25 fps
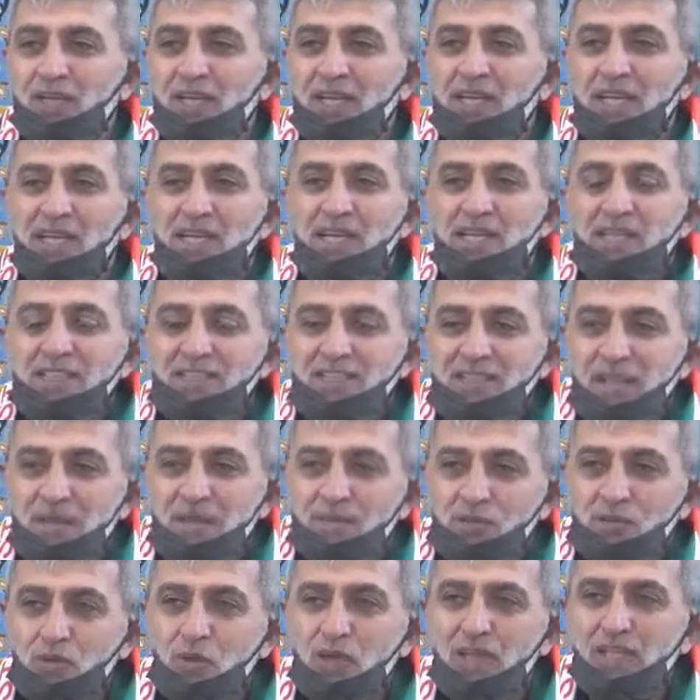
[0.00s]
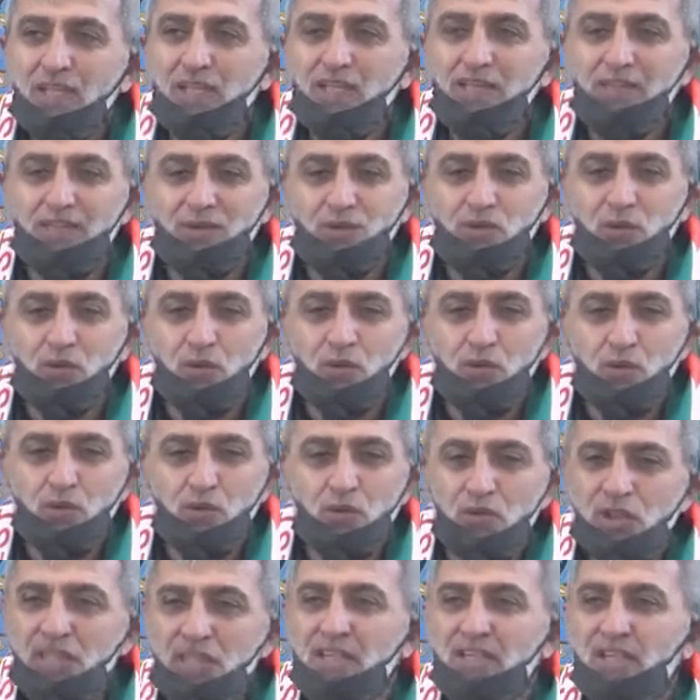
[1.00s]
Let's come to, to,
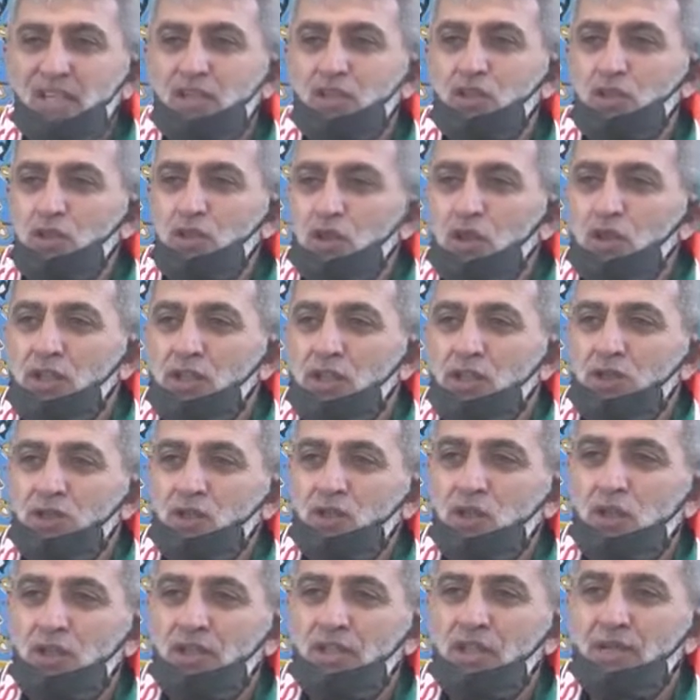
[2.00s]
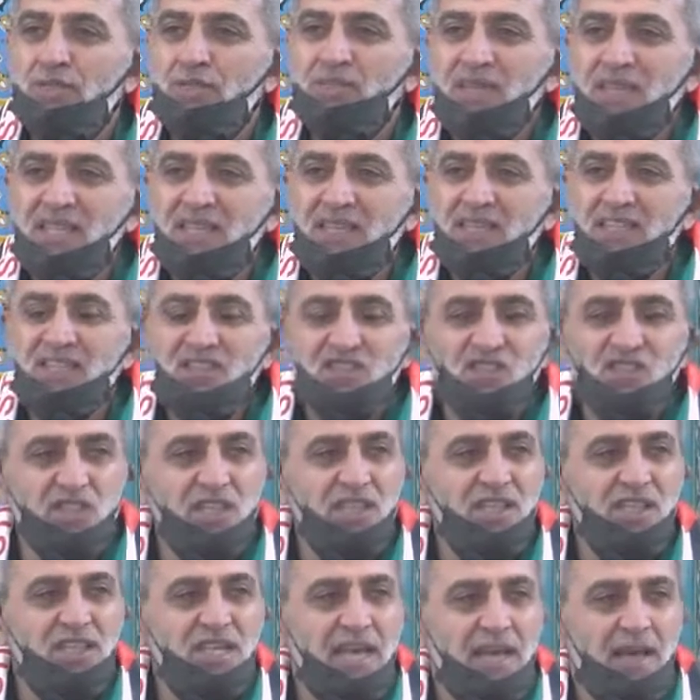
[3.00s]
together, shoulder to shoulder, make this
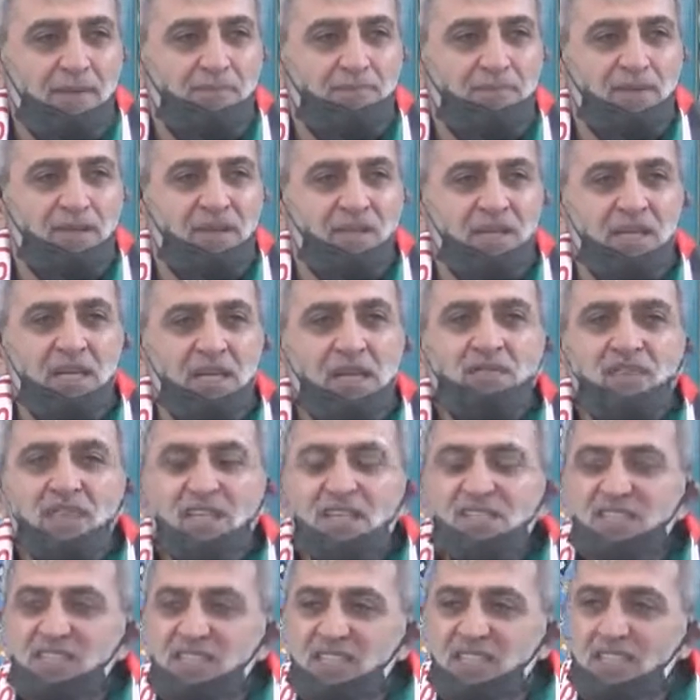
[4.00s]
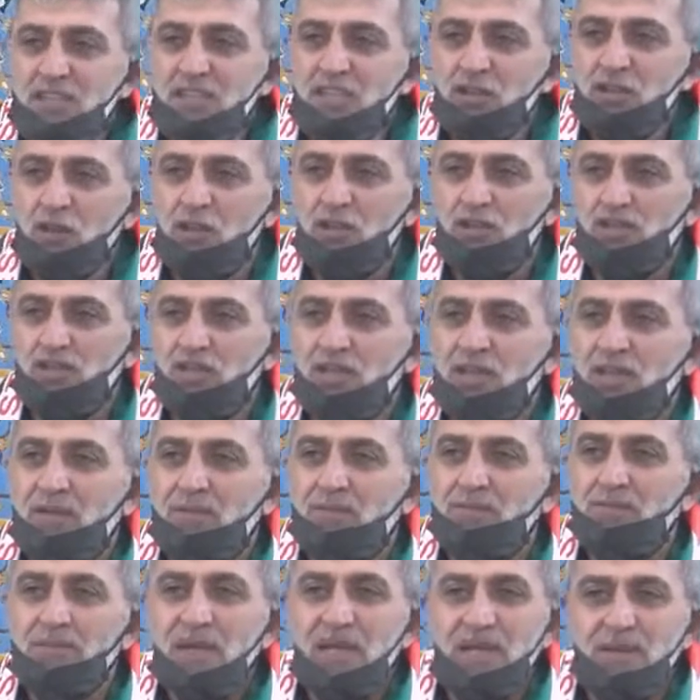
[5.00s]
journey happen. If there's any doctor,
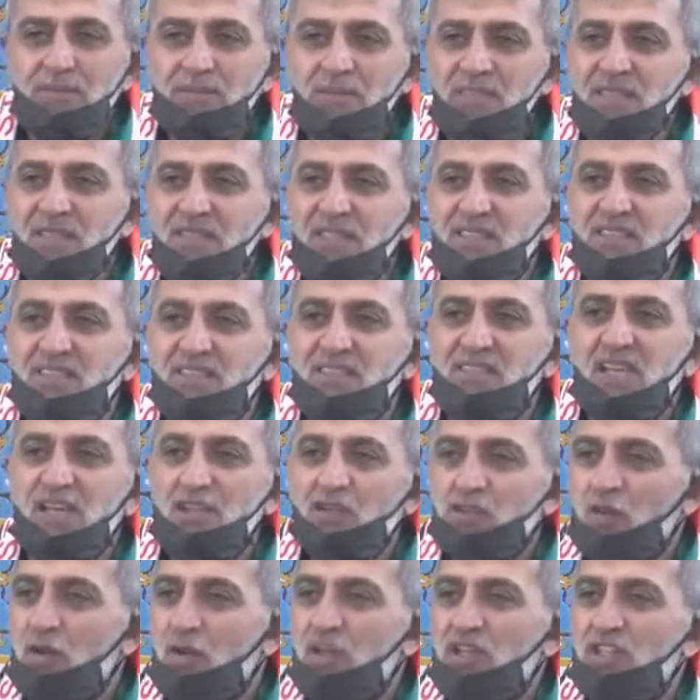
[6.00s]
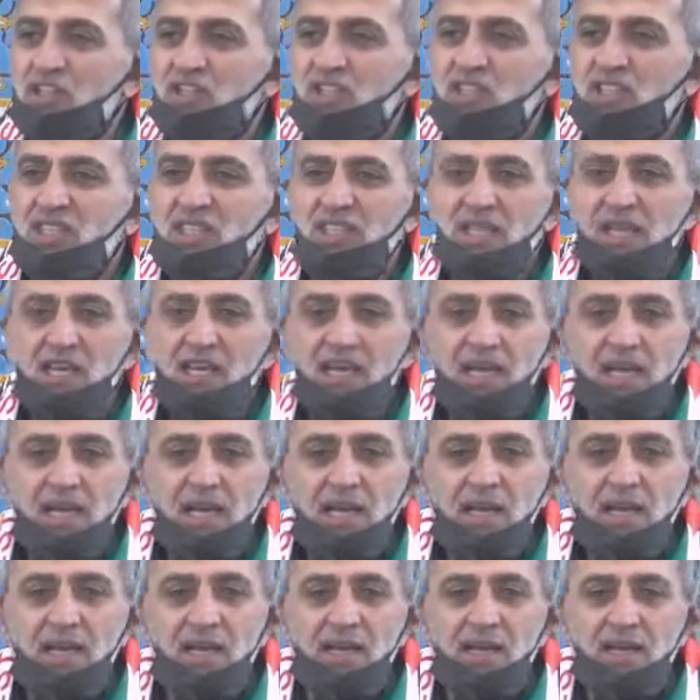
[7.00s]
paramedics, psychology,
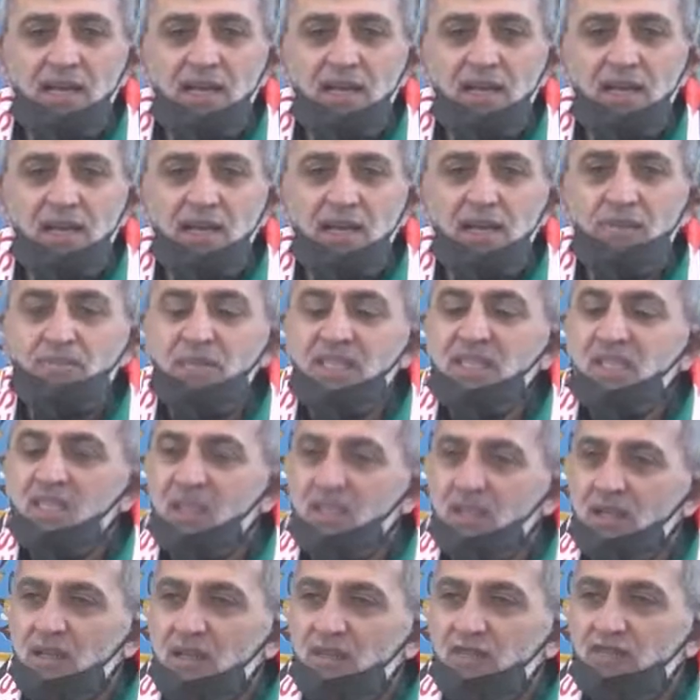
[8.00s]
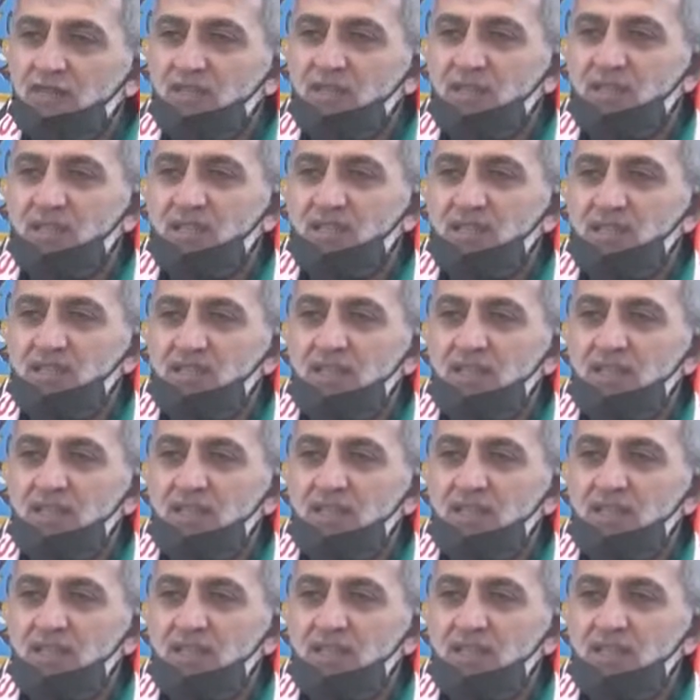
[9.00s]
Eh, eh, medical field,